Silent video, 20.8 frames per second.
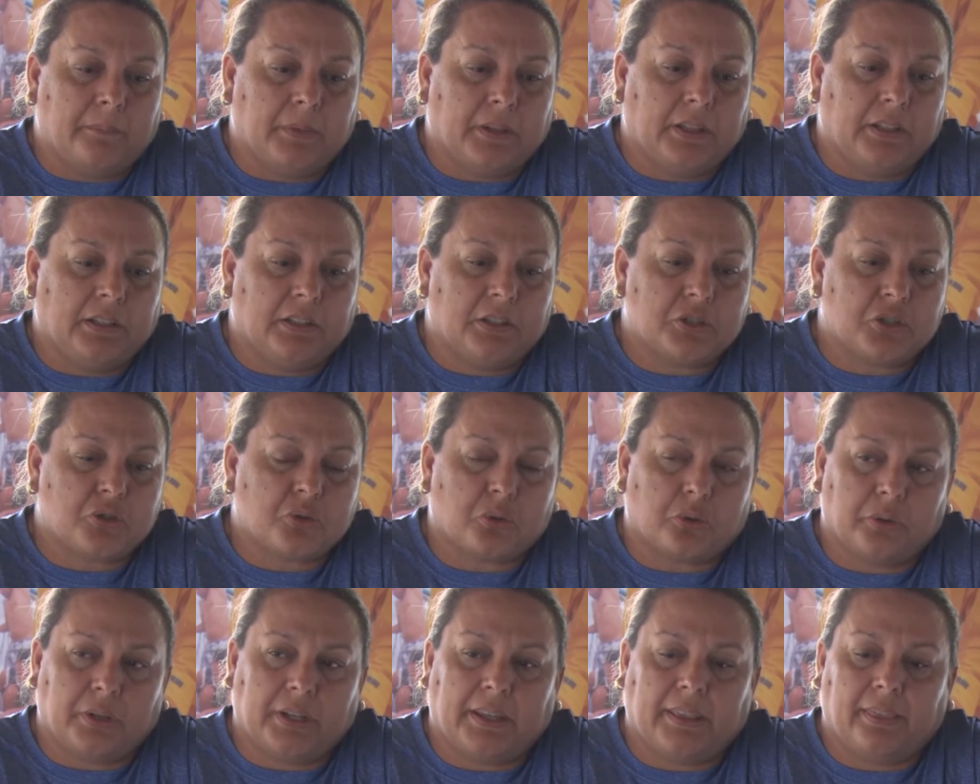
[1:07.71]
in
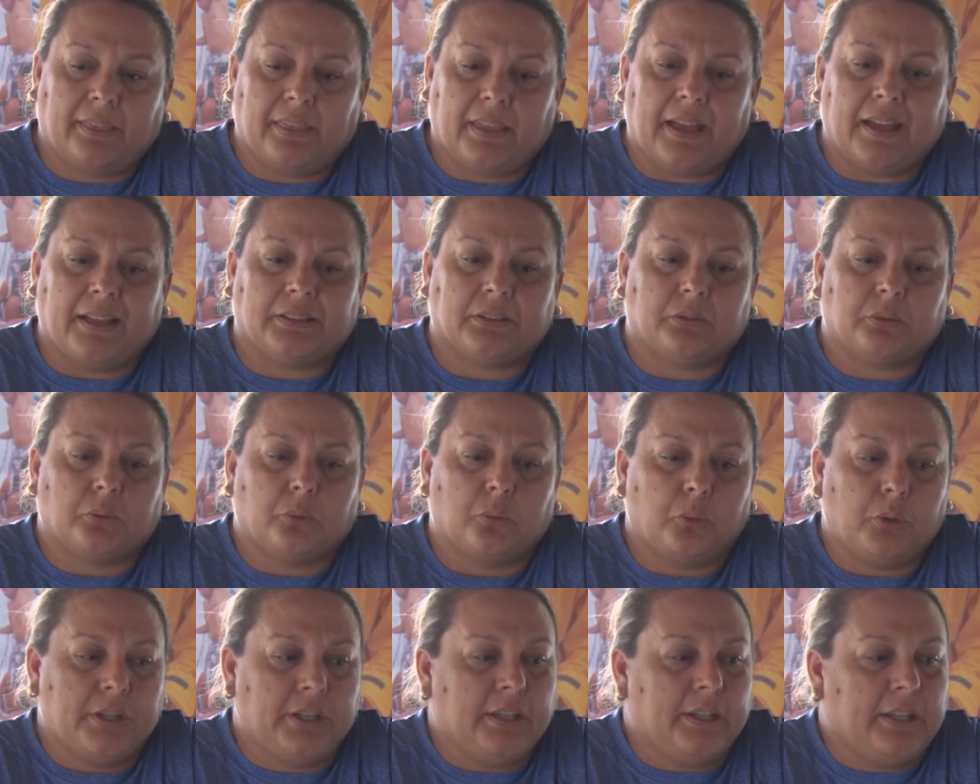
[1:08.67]
ensuring that
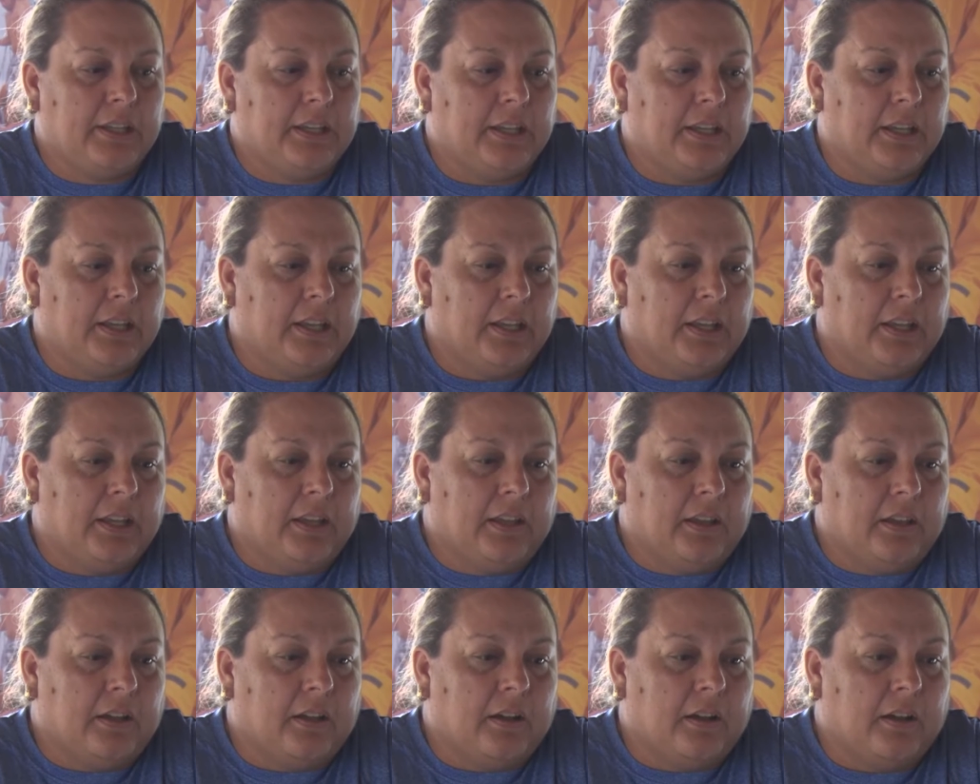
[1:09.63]
we
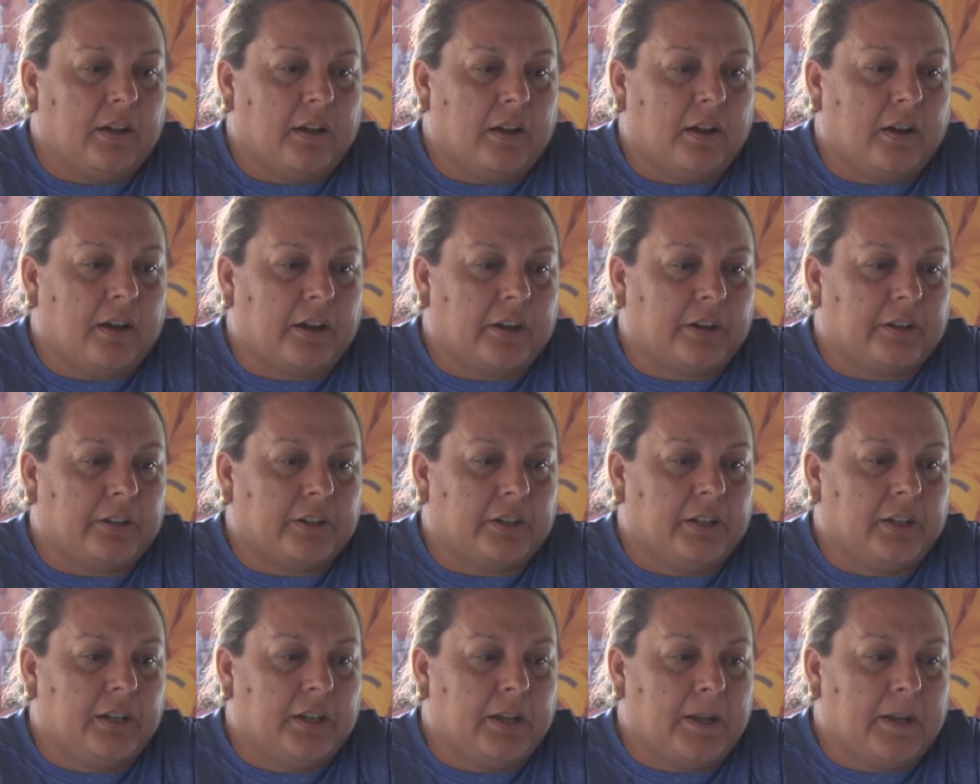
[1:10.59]
are